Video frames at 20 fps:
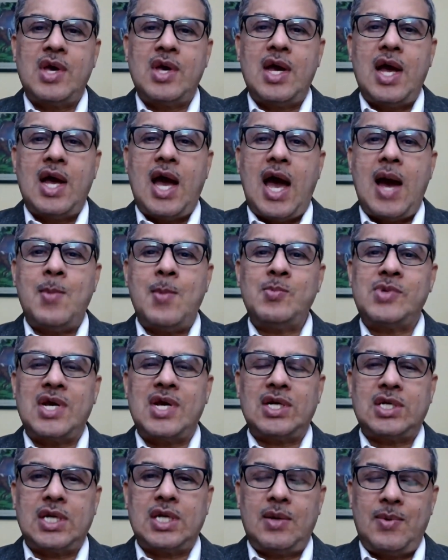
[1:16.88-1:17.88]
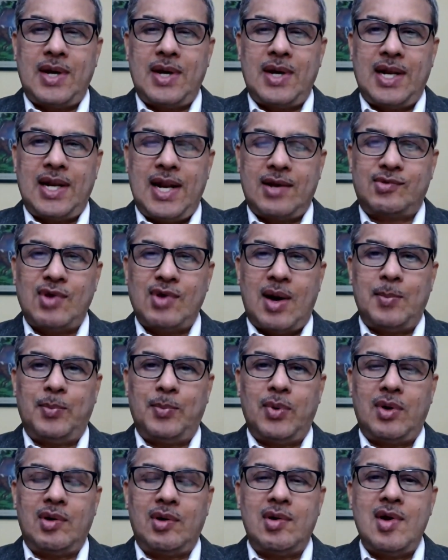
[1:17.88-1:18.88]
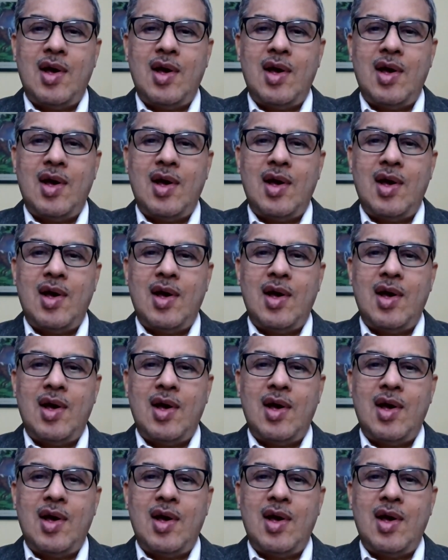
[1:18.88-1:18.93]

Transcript: I am just giving an example.